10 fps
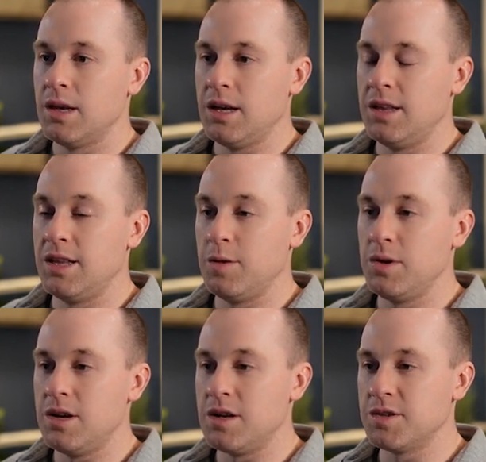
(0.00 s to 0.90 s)
And then
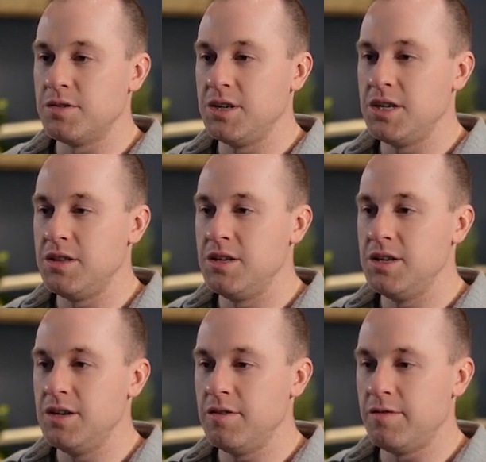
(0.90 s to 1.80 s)
we also need
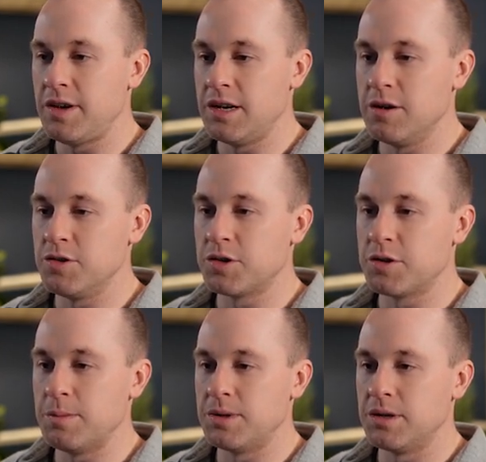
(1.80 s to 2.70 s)
the fade out
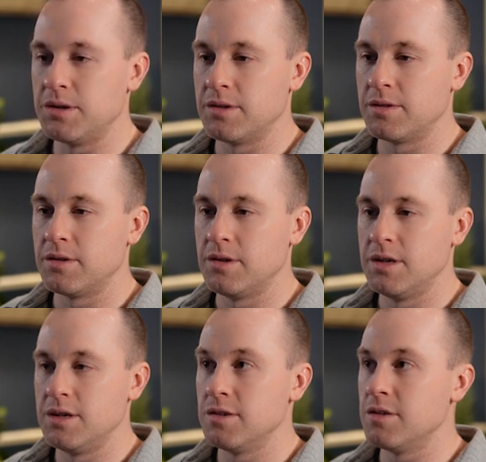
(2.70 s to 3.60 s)
script.
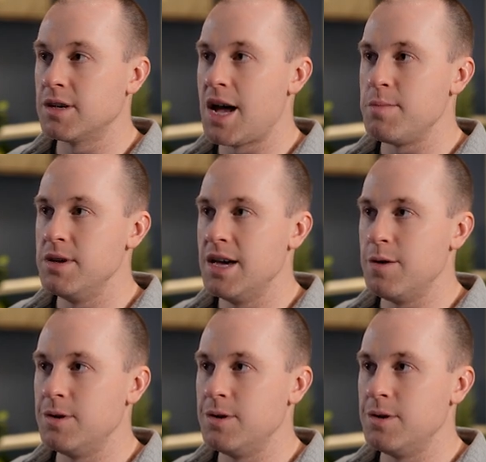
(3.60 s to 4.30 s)
So I'll copy that